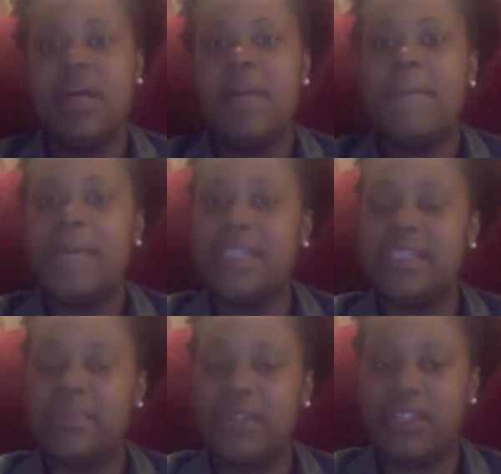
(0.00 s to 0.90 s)

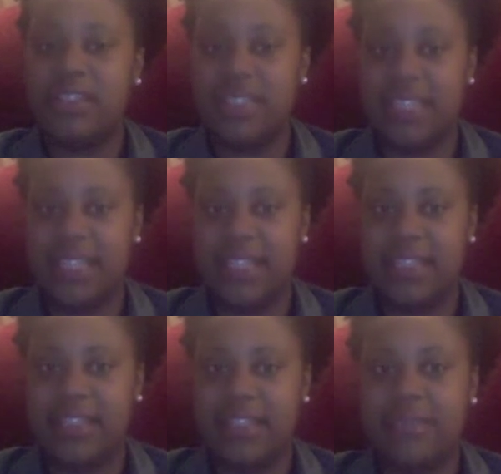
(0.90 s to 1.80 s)
Munsterberg said,
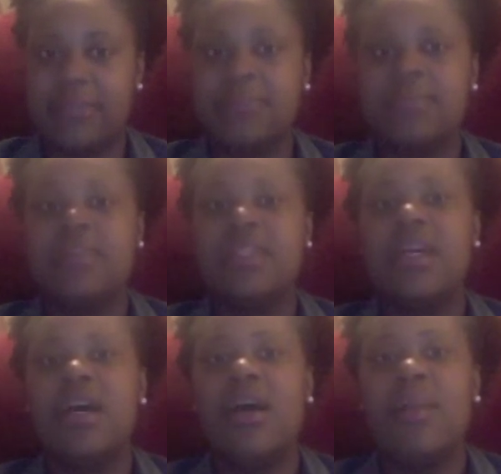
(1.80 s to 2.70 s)

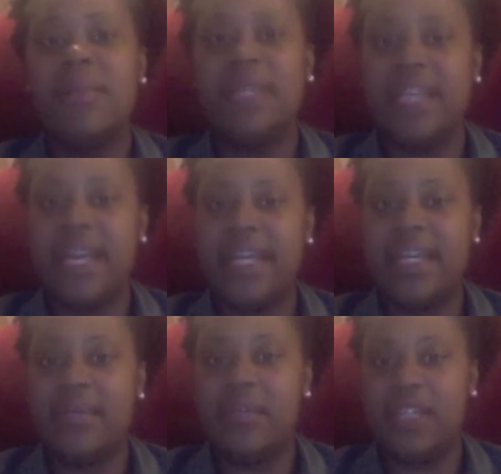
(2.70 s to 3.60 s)
mediated
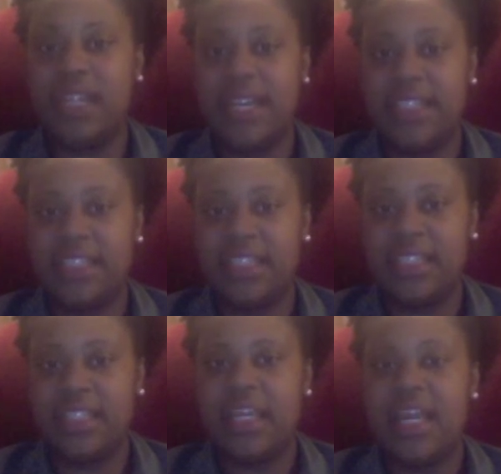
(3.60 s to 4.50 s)

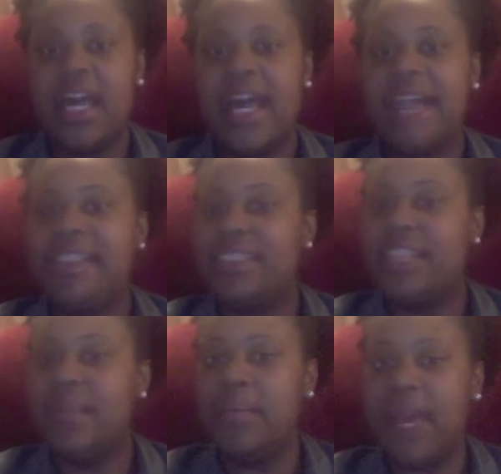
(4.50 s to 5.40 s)
communication has its
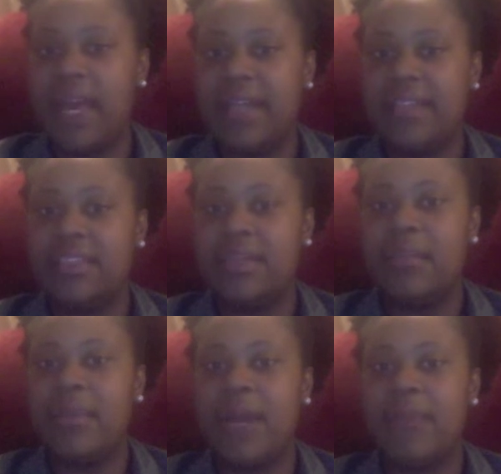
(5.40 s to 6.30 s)
impact
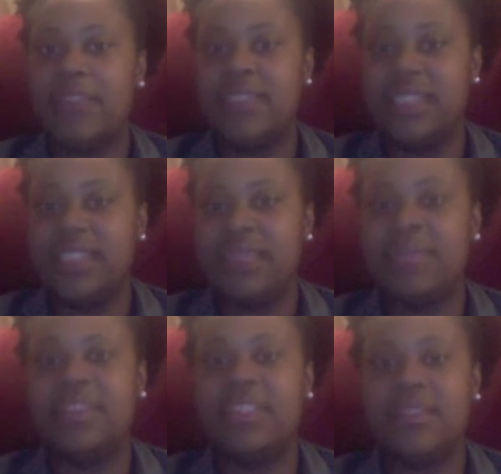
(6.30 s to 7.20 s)
by presenting
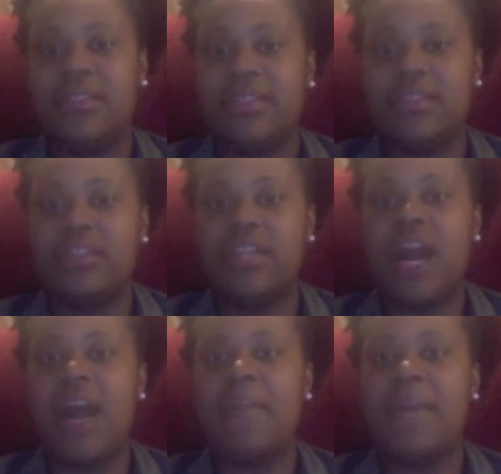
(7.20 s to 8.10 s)
material to
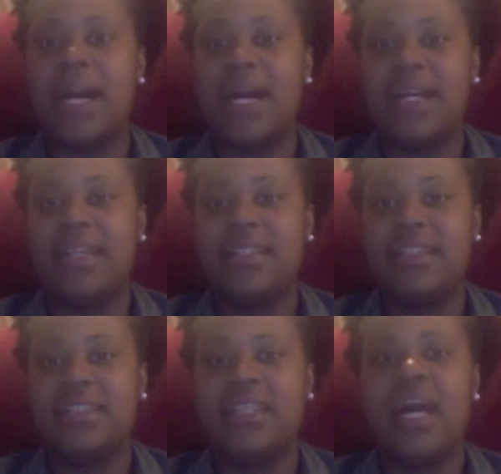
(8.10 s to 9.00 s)
our minds
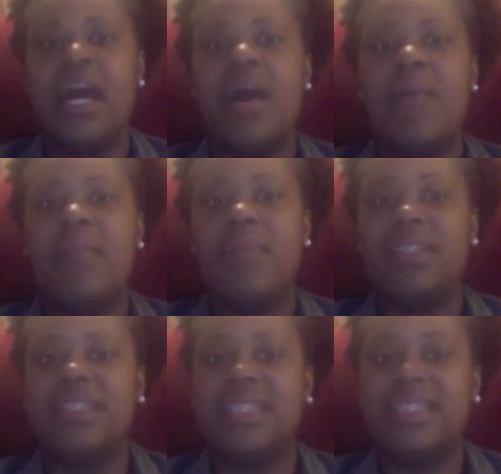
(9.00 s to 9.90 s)

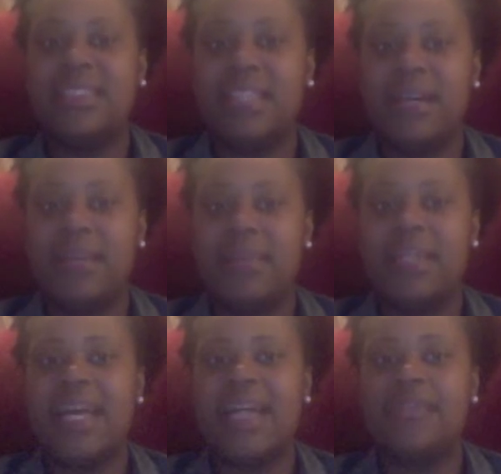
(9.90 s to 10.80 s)
must accept
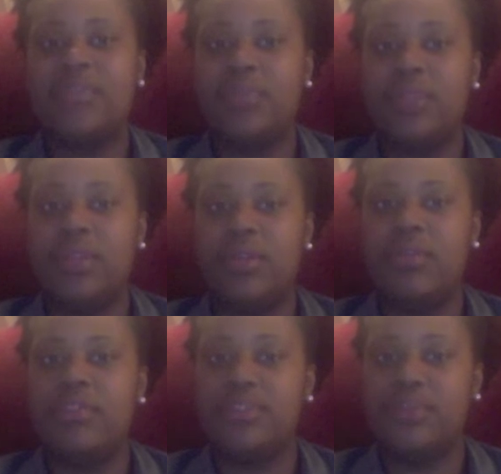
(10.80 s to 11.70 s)
as real
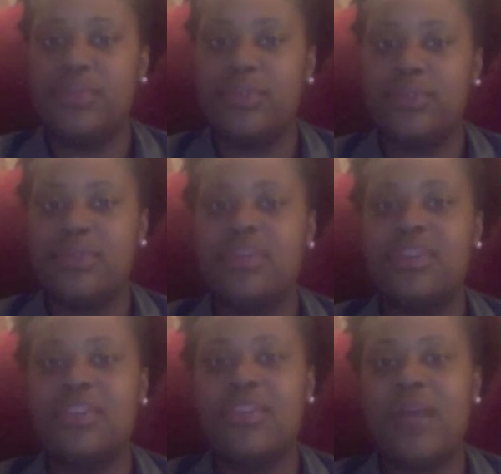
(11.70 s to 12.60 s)
or true
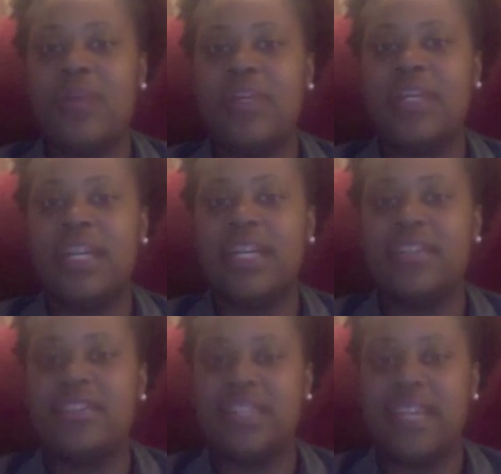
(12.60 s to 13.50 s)
so that we can
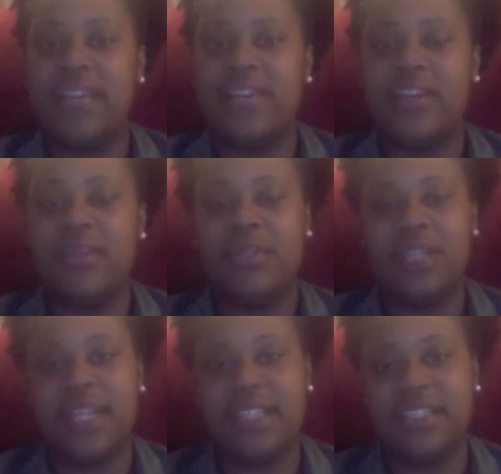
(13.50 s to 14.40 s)
understand the
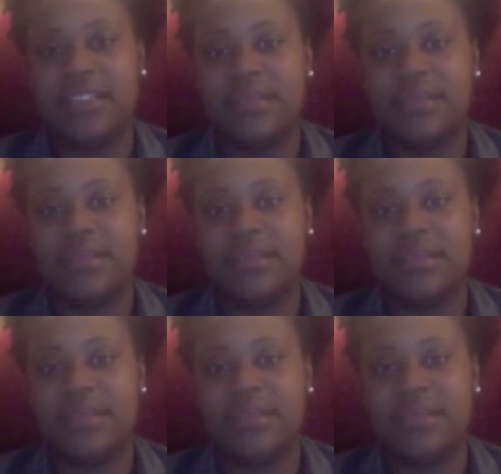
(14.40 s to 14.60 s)
communication.